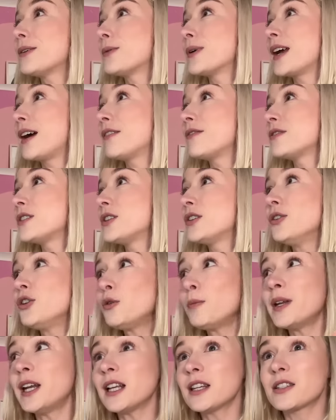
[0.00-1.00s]
We have two
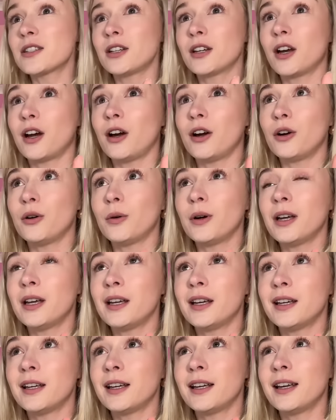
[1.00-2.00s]
minutes to go.
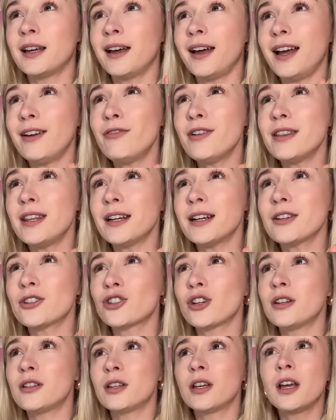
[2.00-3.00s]
Everything
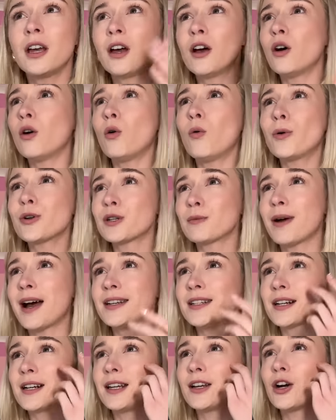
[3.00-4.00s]
should
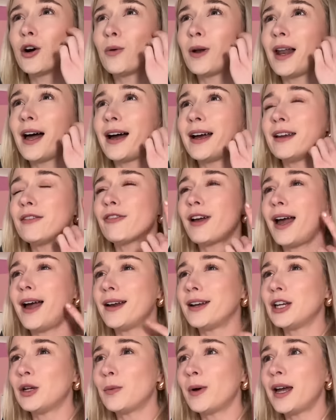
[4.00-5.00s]
automatically go live
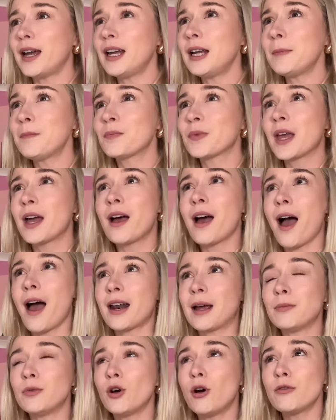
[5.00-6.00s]
anyway. And
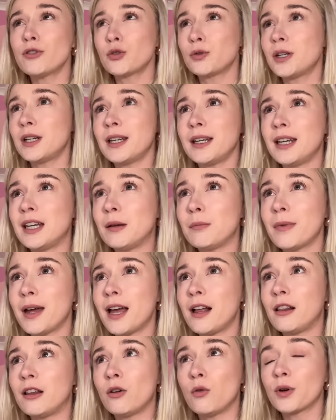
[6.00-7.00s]
I'm not doing an
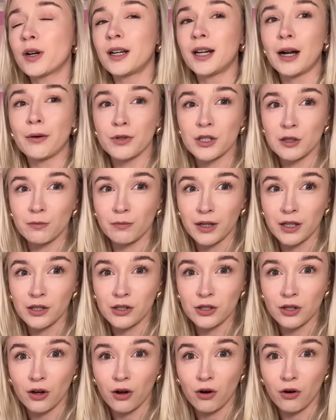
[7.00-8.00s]
email or an
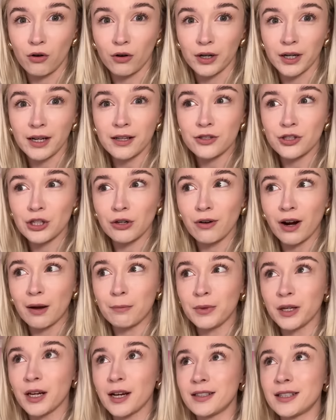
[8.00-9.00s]
announcement on Instagram
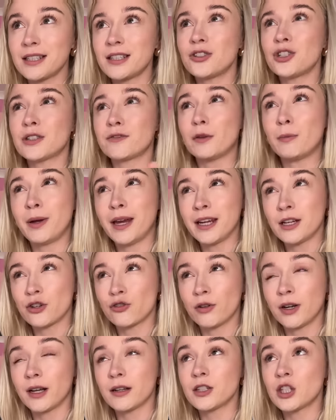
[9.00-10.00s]
because this is just for
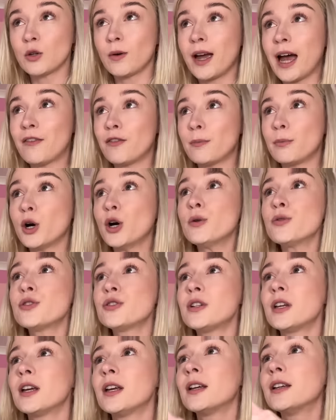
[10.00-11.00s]
Patreon. So I have a
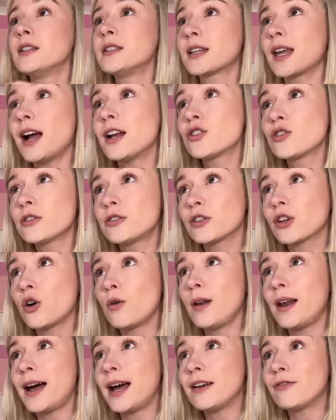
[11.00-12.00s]
post scheduled to go
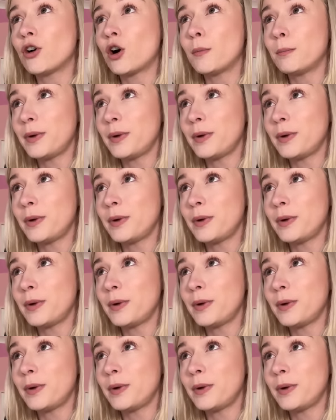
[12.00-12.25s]
live on